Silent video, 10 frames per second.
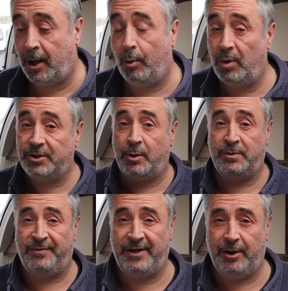I was going
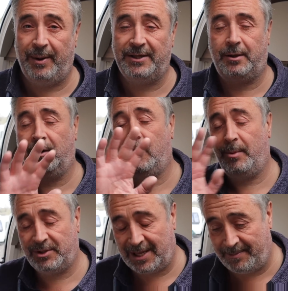to video it, I'm going to
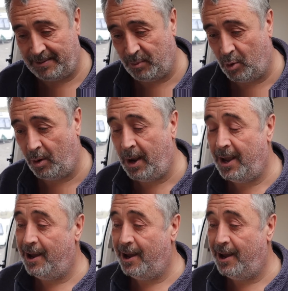come on to that a bit more.